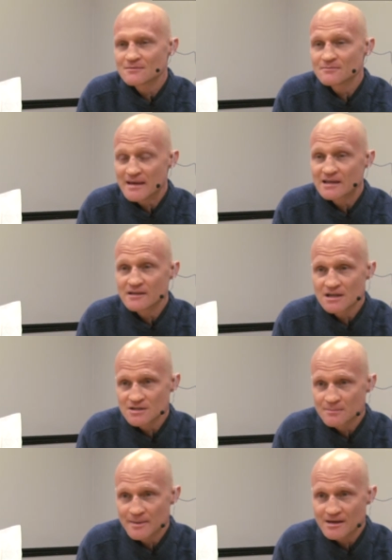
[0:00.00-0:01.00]
making the
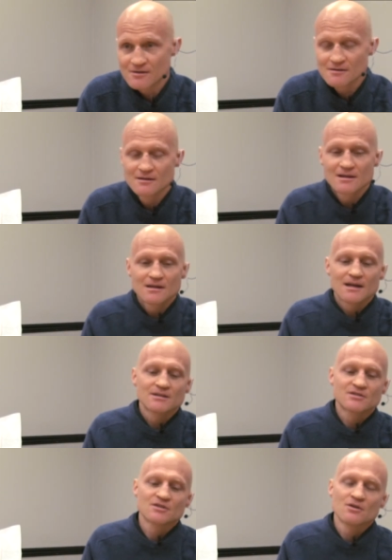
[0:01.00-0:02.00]
onion better.
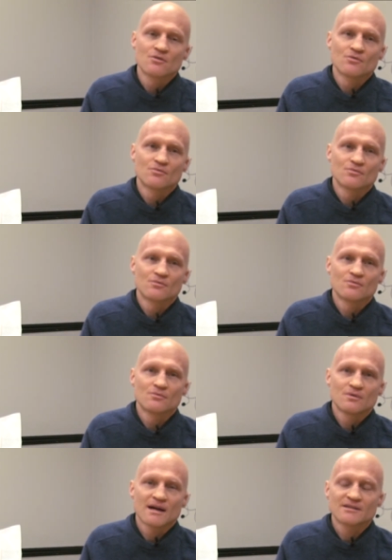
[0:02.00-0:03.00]
And so
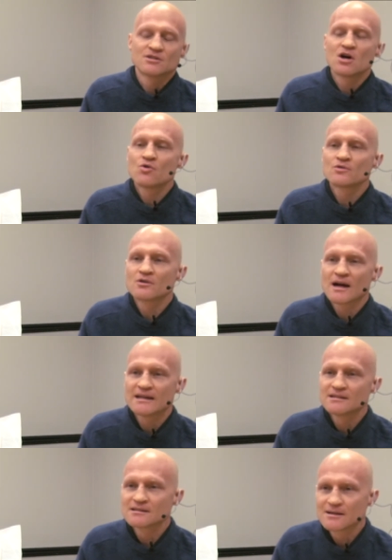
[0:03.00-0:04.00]
as an owner,
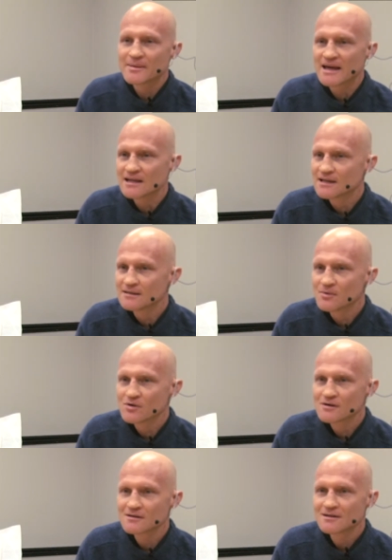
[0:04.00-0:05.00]
I didn't get paid
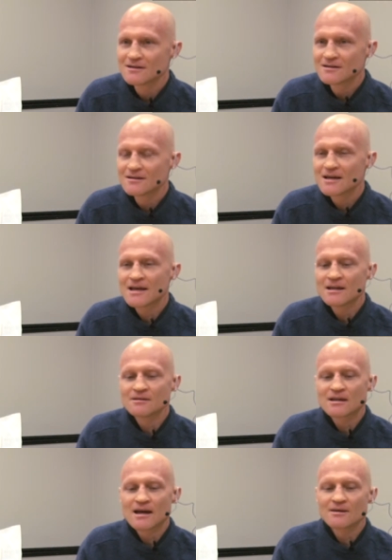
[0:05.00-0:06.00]
anymore.
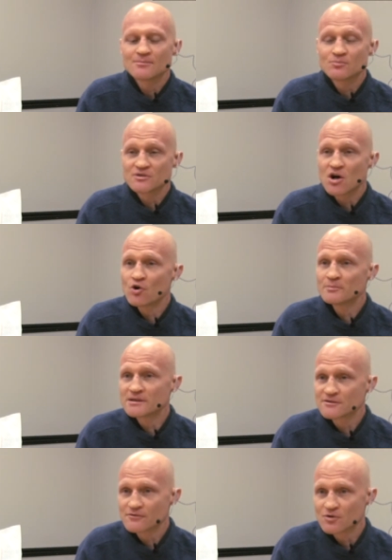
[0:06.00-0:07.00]
And I was
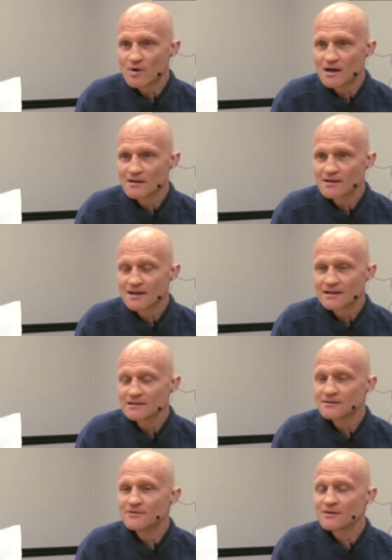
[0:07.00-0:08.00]
homeless for a while. And I
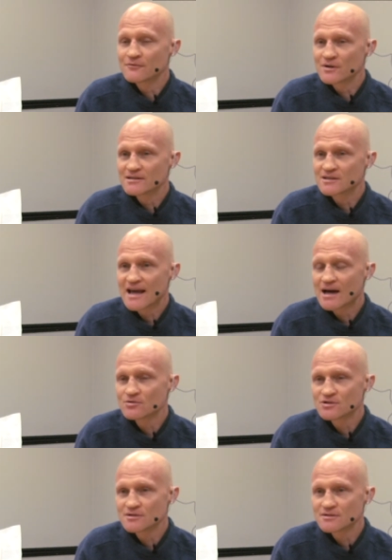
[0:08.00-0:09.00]
lived on friends'
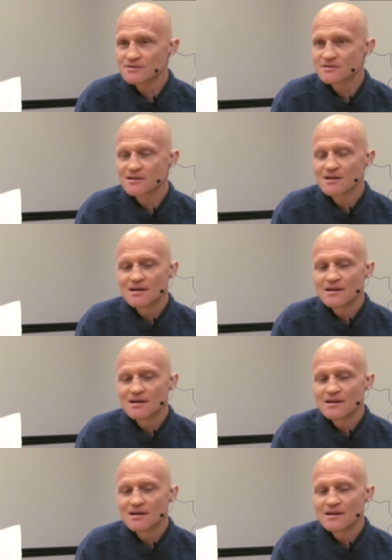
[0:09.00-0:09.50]
couches